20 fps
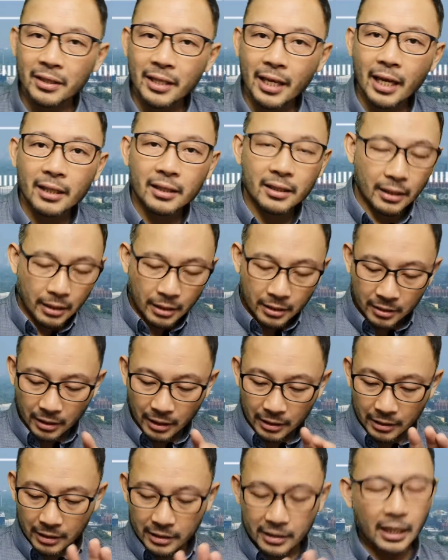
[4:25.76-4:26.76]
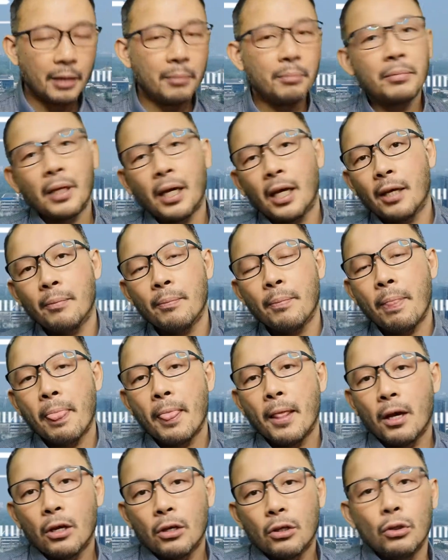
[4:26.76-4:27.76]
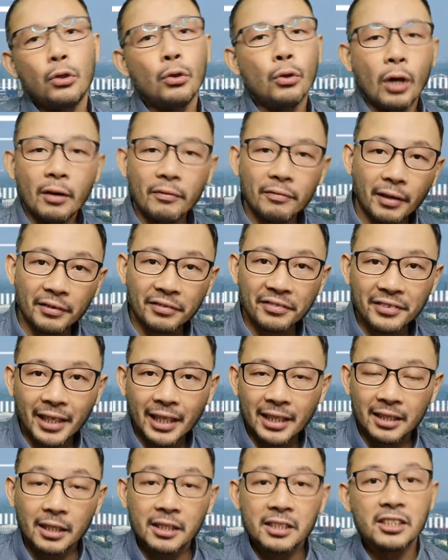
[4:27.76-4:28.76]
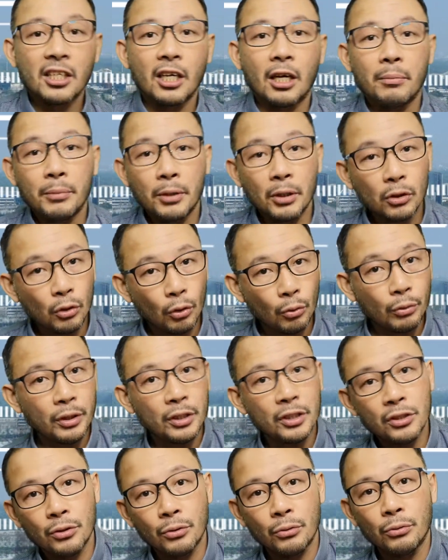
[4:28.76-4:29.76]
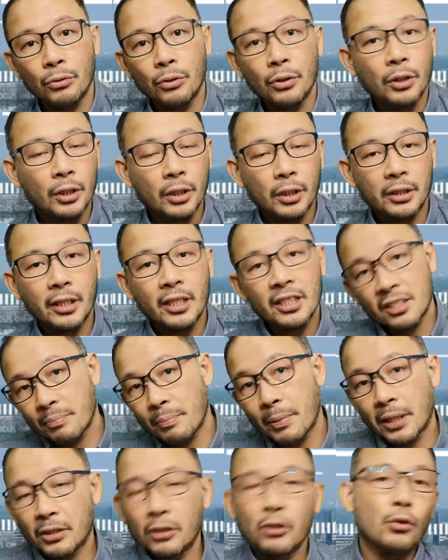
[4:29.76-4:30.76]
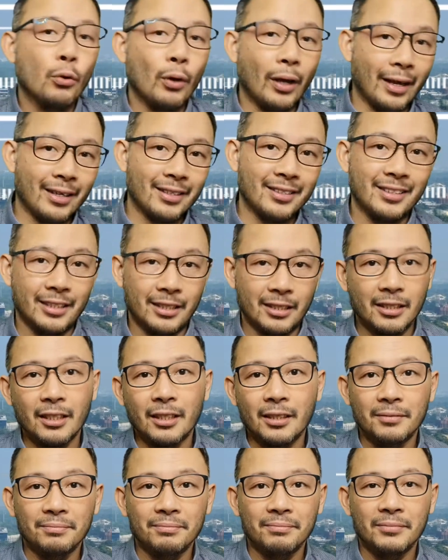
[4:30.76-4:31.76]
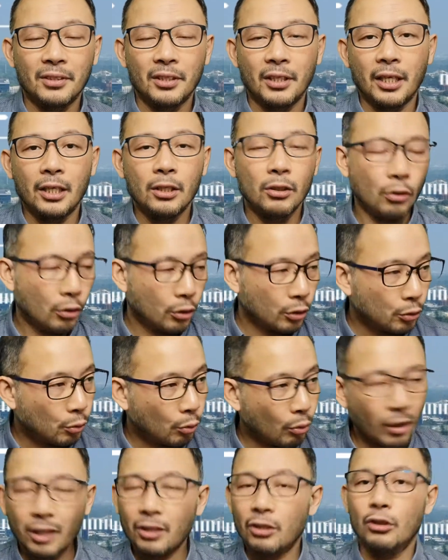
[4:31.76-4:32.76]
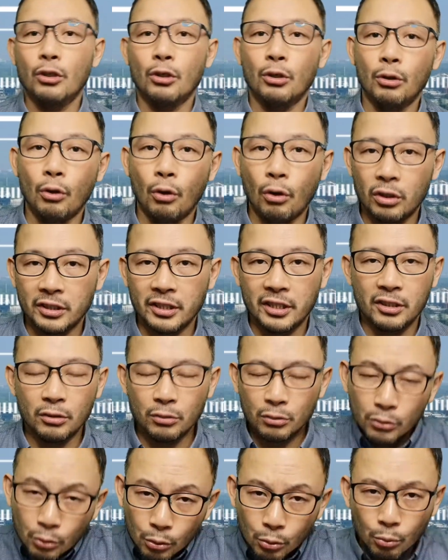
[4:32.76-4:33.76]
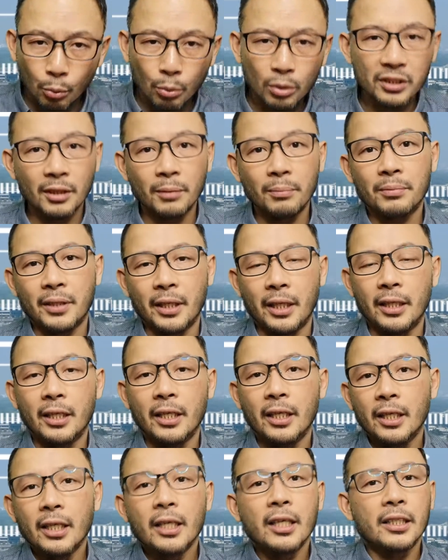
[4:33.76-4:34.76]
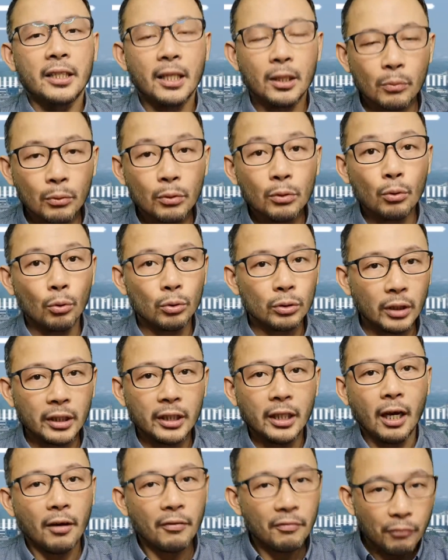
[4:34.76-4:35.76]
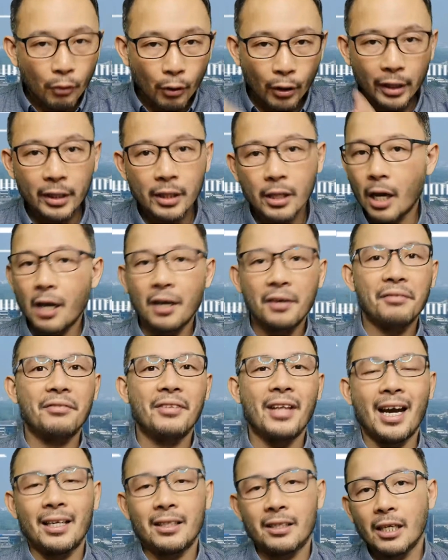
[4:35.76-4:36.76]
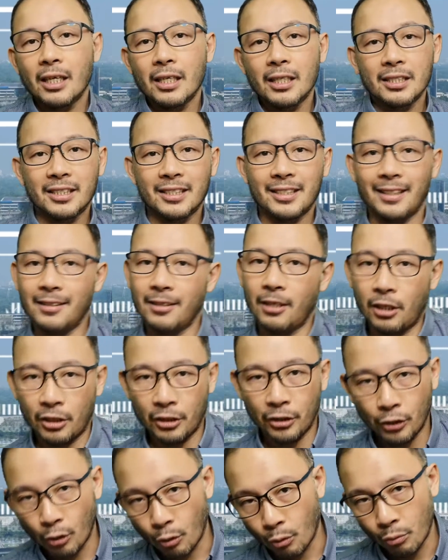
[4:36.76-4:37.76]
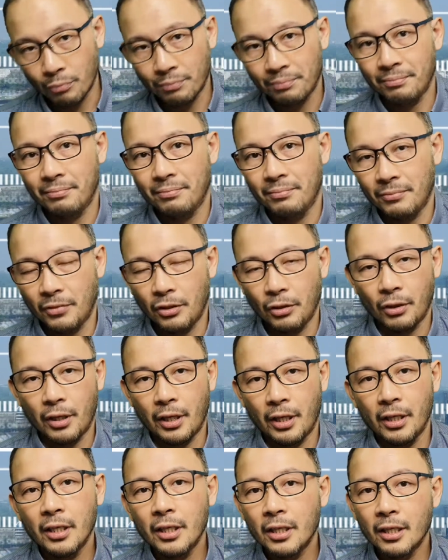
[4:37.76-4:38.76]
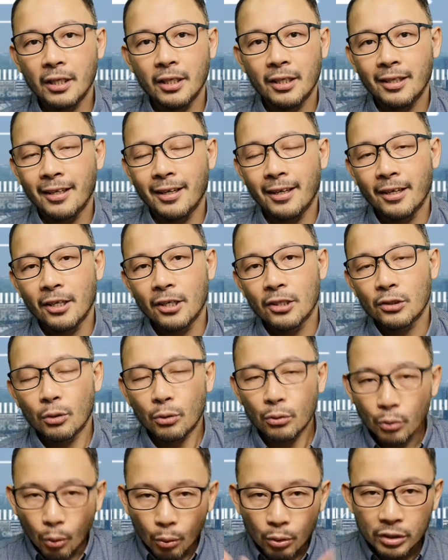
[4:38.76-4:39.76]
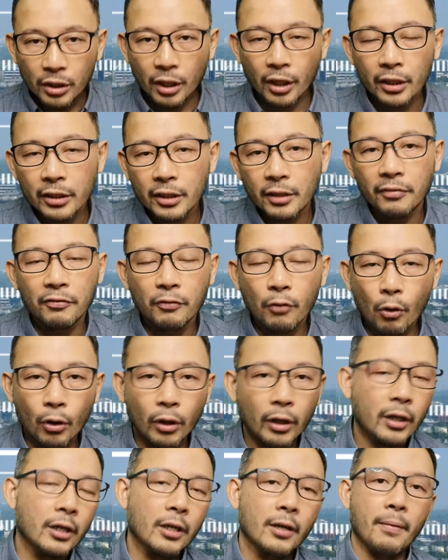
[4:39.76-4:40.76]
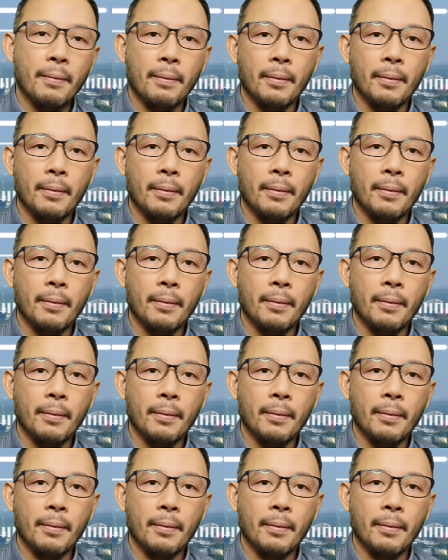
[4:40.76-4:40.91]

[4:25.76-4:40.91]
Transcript: that, and at the same time, you have a threat that's coming towards you, that's better to exit, okay, or to cut your losses, or to do something that will totally avoid that scenario, okay? So those are the 4